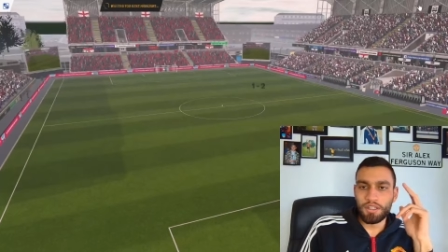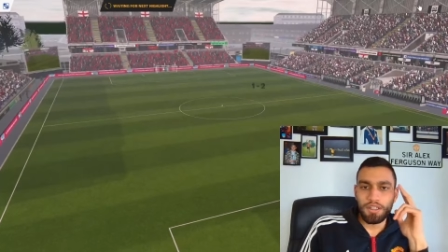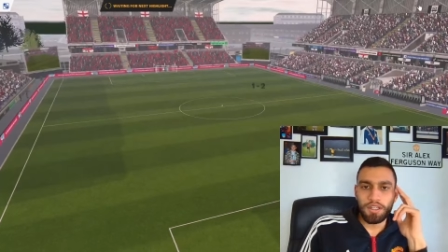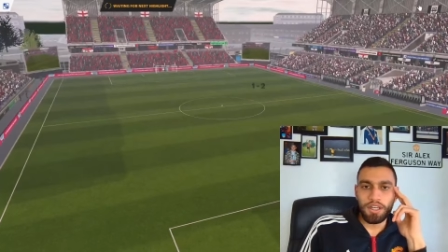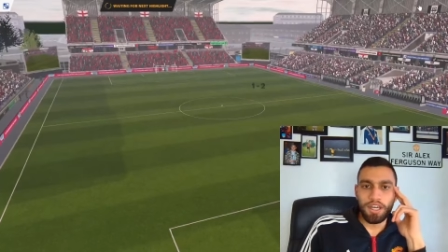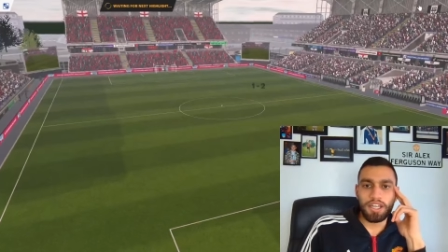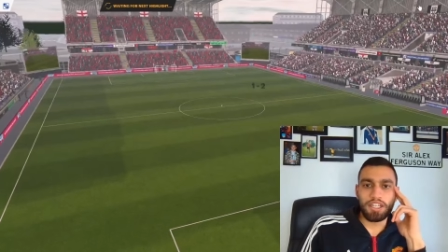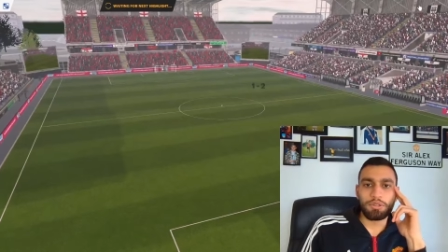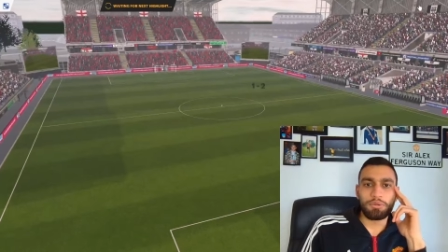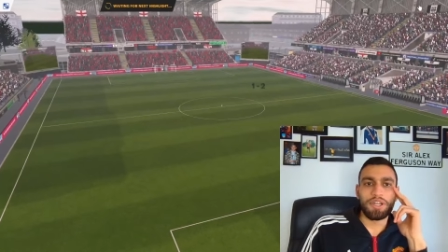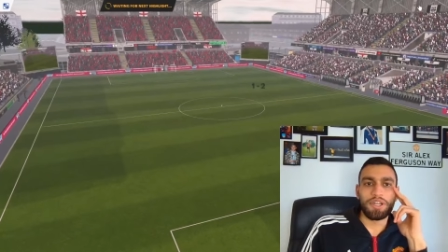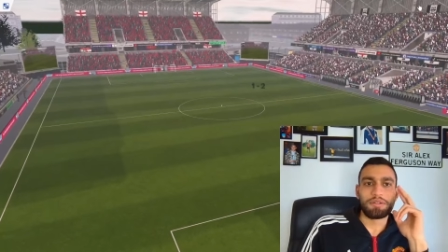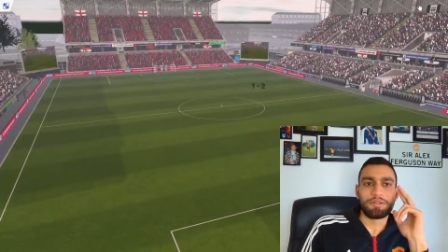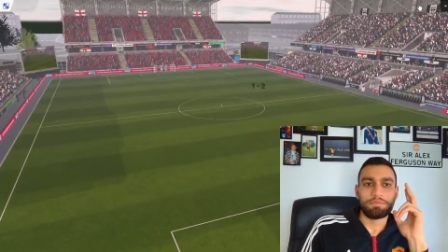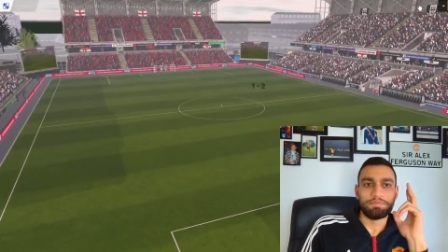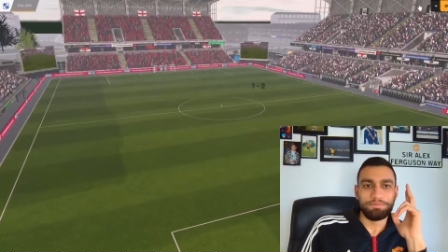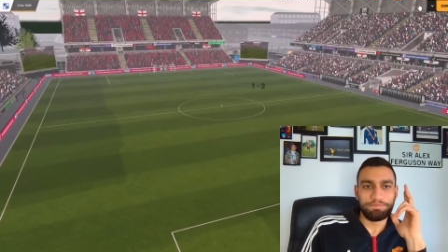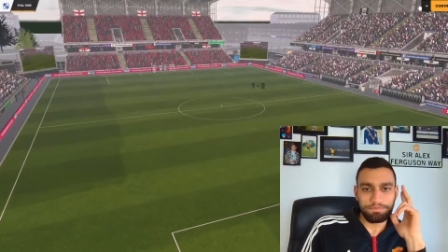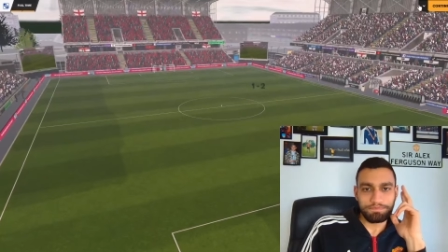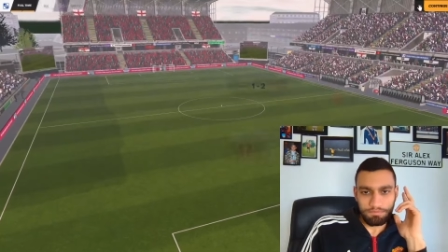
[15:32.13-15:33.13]
Anyway,
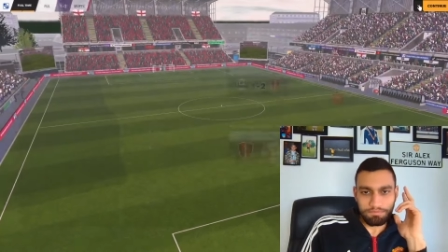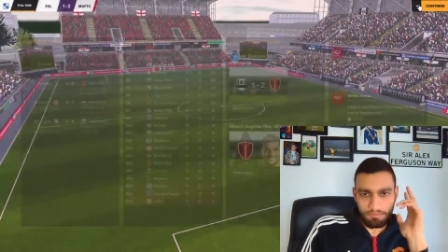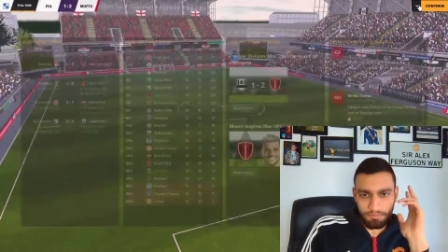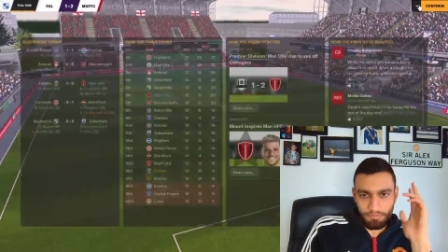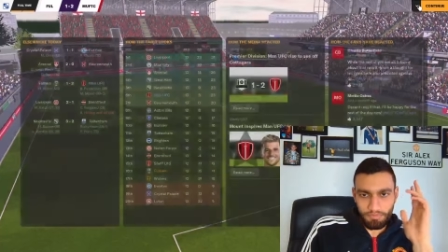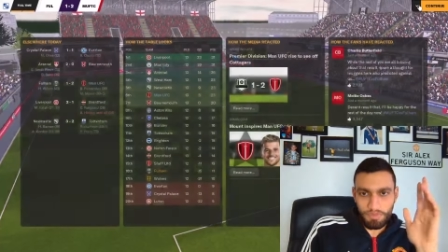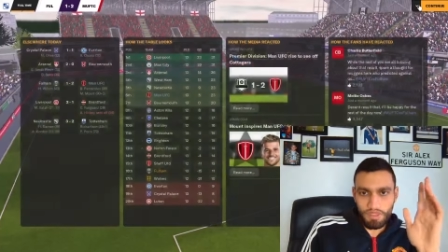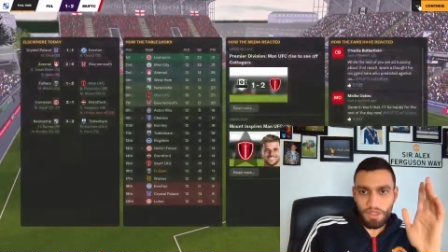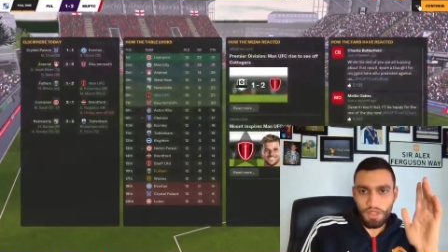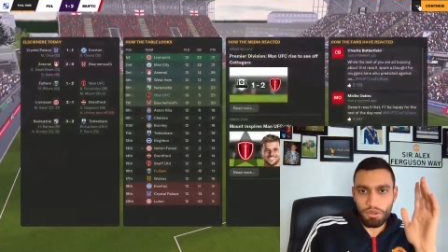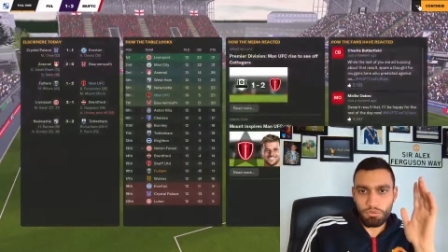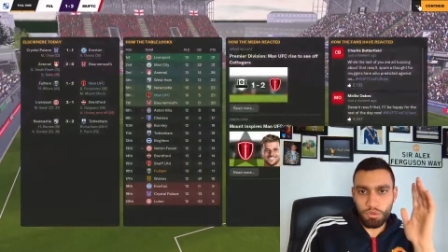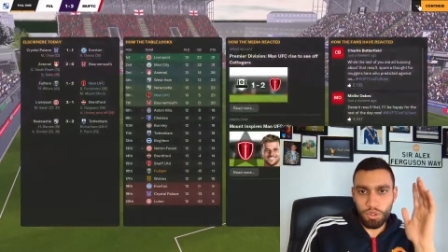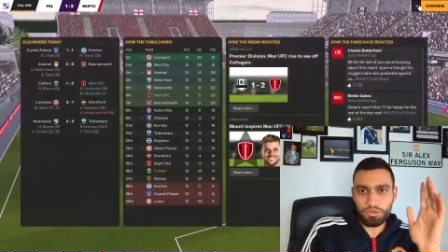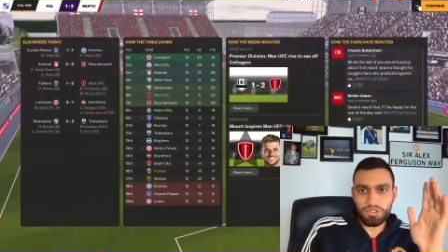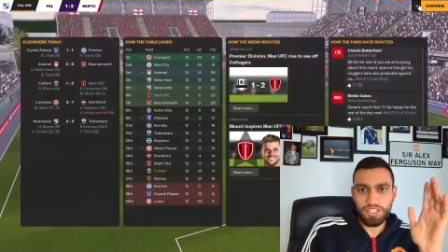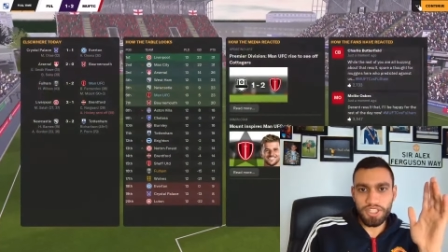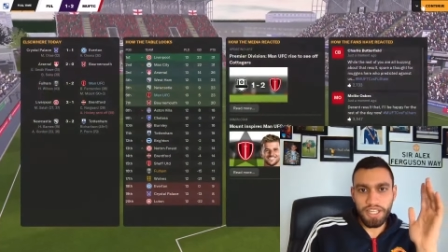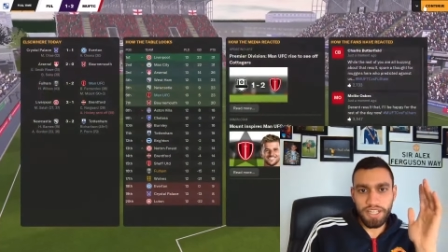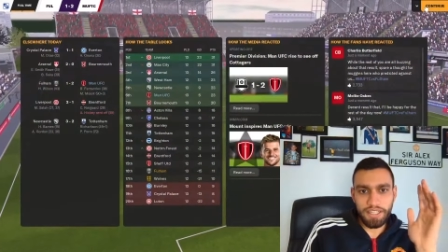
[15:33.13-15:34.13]
we'll
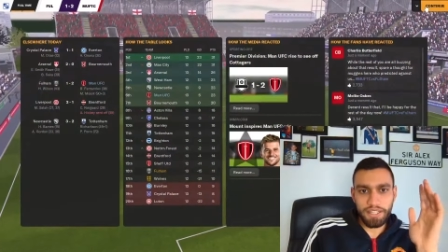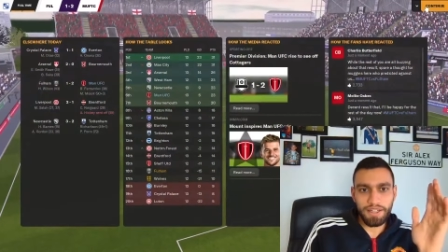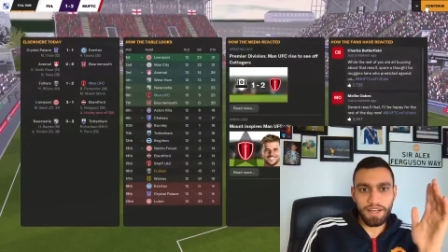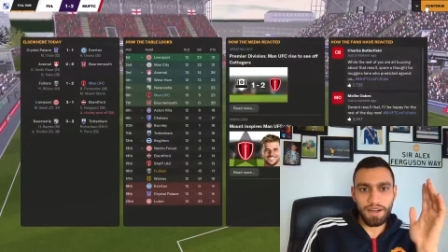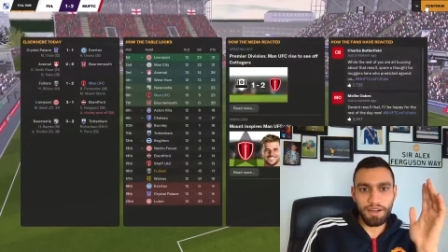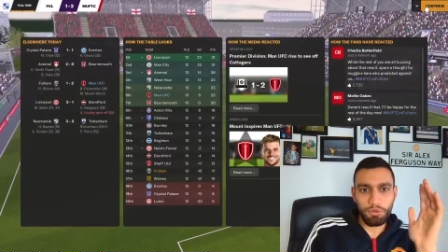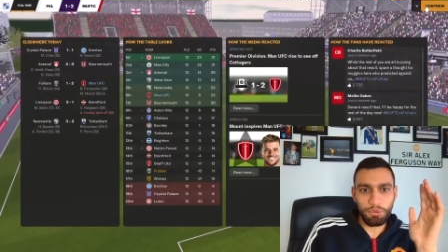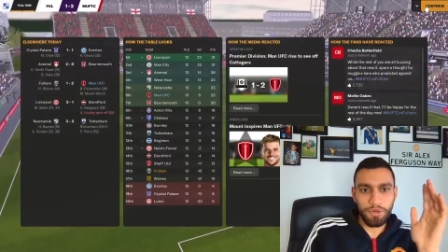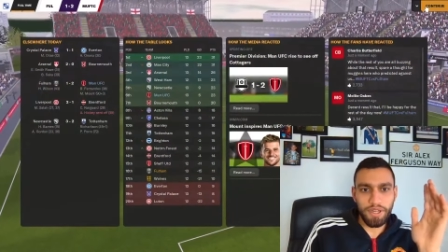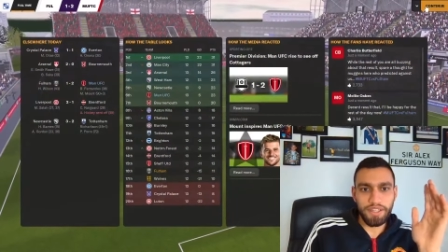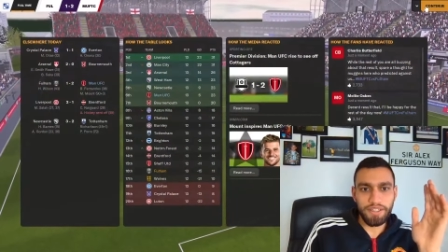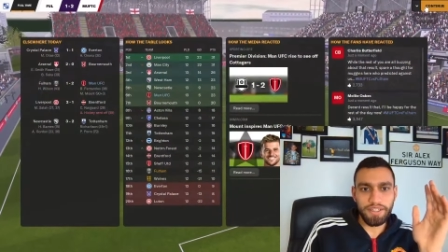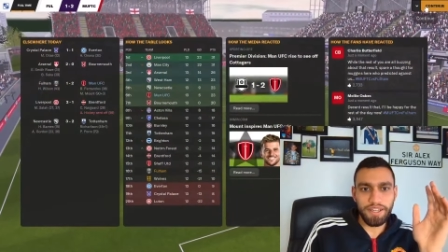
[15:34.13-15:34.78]
take that win.